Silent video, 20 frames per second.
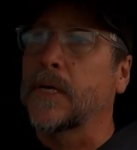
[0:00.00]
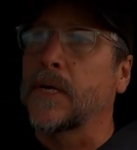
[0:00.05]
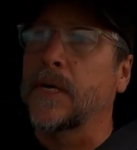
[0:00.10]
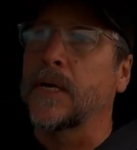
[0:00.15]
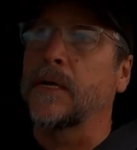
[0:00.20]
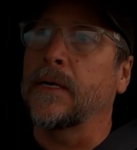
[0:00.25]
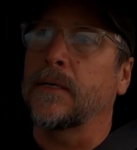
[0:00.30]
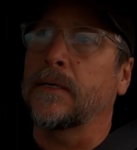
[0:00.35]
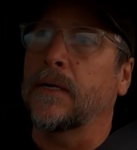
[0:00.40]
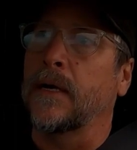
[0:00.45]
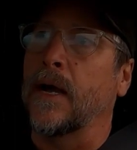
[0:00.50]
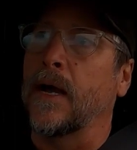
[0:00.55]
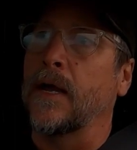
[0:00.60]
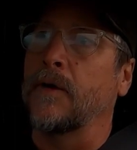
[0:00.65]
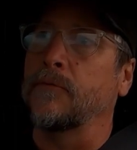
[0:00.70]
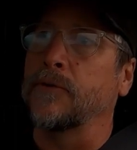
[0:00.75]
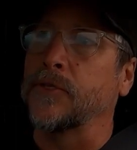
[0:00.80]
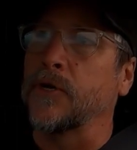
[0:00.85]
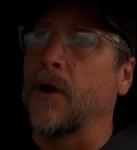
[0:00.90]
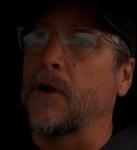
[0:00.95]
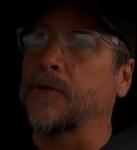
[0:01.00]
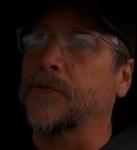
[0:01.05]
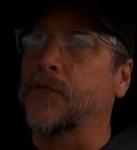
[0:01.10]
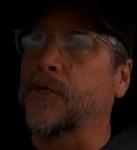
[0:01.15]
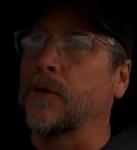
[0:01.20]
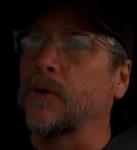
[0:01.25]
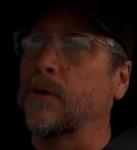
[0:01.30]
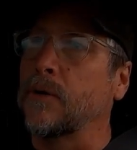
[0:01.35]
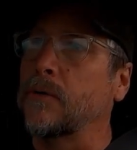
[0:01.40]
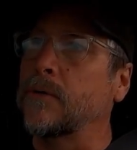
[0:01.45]
Okay? I was
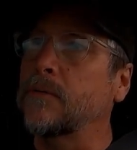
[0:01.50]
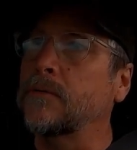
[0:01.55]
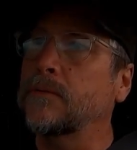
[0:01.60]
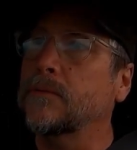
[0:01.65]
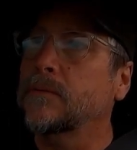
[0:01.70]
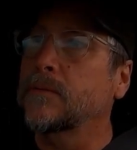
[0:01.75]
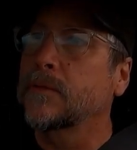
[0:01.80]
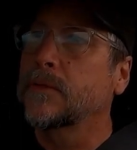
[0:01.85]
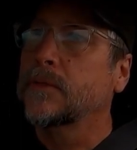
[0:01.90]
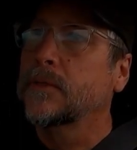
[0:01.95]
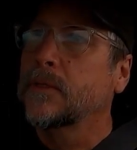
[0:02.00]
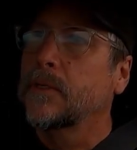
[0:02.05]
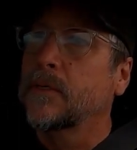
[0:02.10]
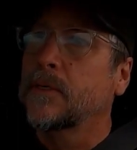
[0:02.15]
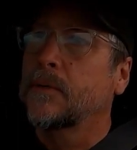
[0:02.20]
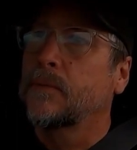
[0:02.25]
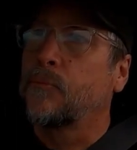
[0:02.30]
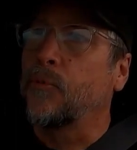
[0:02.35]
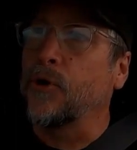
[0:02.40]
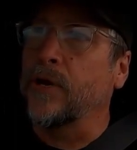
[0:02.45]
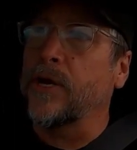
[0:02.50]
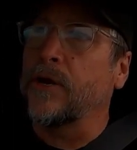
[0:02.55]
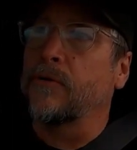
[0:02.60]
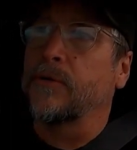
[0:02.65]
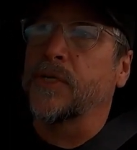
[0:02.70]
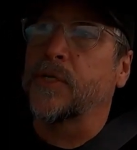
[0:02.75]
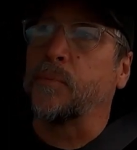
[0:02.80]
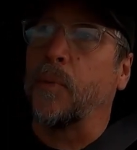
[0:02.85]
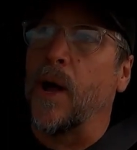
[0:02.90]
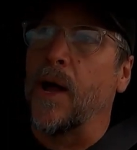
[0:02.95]
also pretty
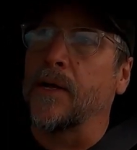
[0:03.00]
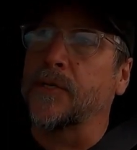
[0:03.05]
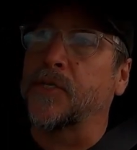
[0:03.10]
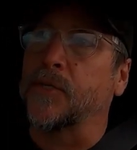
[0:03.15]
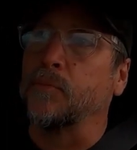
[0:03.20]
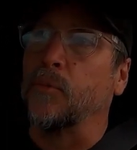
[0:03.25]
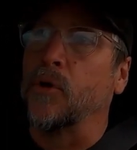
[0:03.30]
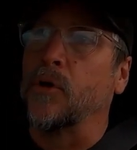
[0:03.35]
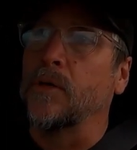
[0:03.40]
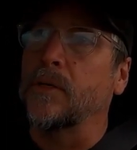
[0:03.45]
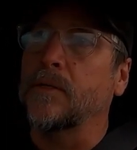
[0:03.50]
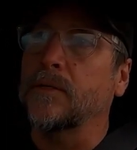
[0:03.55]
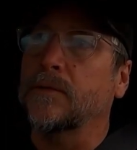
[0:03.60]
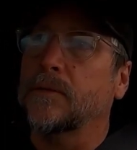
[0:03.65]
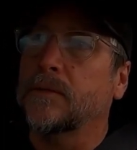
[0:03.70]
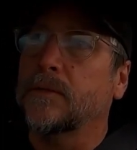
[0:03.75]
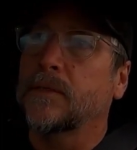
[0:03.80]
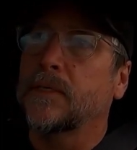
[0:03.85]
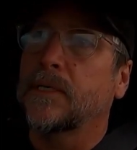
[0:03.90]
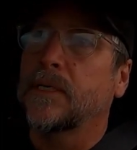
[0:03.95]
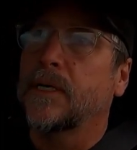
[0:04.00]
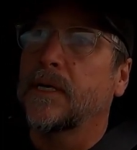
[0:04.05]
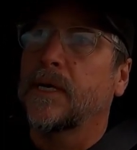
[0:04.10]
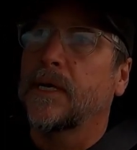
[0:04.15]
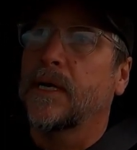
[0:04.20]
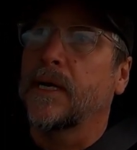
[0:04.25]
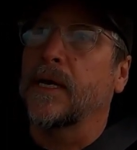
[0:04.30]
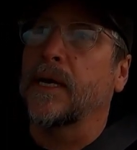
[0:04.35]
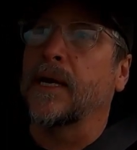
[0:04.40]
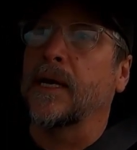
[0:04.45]
irresponsible
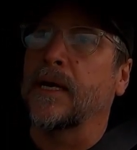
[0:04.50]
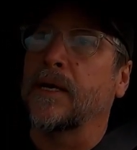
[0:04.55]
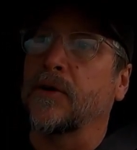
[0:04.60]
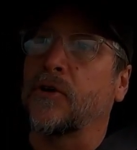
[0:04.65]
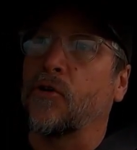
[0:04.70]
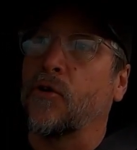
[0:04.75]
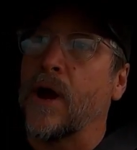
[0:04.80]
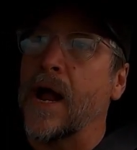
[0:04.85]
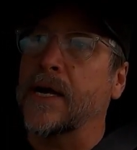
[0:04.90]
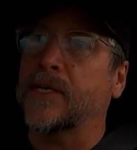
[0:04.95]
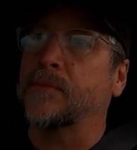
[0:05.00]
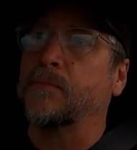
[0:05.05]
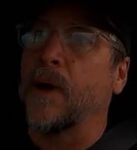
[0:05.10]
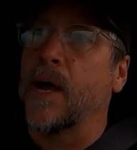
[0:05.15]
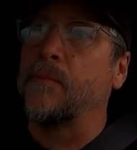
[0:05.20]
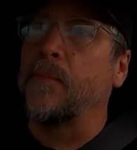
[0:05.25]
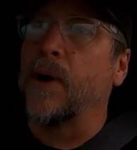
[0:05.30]
and crashed